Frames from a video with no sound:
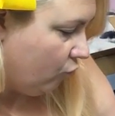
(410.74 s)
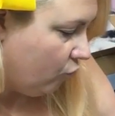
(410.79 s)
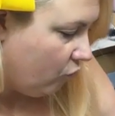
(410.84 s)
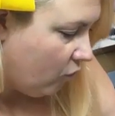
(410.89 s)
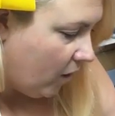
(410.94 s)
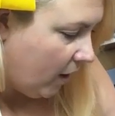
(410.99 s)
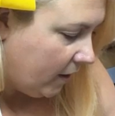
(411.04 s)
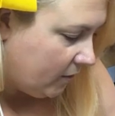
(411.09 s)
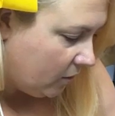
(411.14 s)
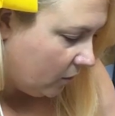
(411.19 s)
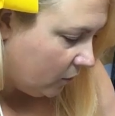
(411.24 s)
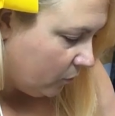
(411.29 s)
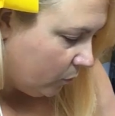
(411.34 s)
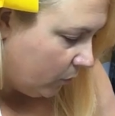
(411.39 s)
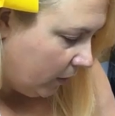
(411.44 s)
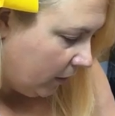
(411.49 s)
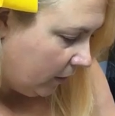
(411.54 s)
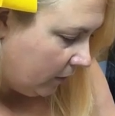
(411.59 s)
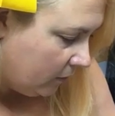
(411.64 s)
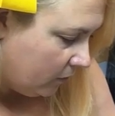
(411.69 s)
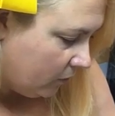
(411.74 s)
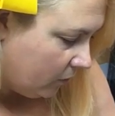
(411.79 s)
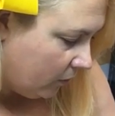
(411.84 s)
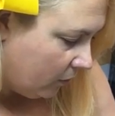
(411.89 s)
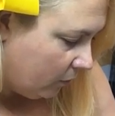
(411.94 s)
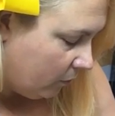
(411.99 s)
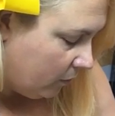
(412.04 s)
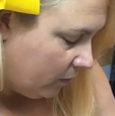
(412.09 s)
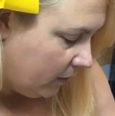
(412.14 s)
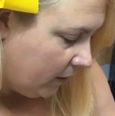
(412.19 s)
Write on me.
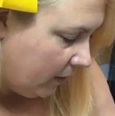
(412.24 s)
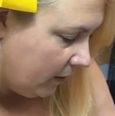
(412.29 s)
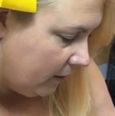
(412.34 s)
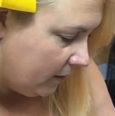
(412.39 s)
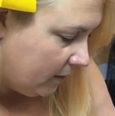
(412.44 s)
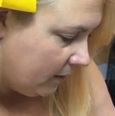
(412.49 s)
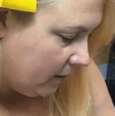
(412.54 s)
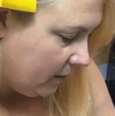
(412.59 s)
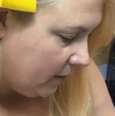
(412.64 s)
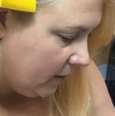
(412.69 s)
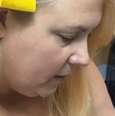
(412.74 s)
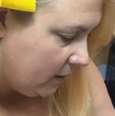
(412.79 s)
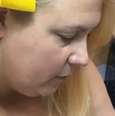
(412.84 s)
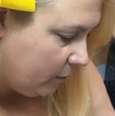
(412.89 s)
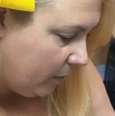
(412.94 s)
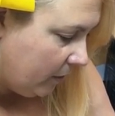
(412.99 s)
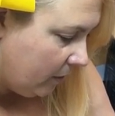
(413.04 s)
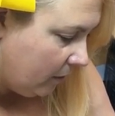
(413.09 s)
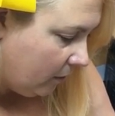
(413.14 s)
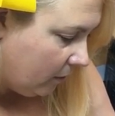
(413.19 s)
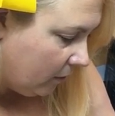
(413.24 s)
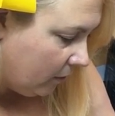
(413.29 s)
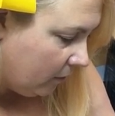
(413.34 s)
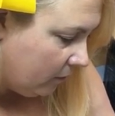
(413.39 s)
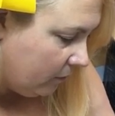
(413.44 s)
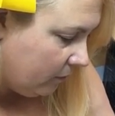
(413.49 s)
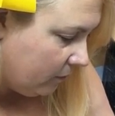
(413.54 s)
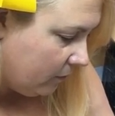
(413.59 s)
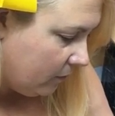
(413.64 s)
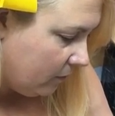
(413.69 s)
So we take this bit
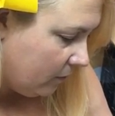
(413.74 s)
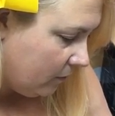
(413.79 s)
off.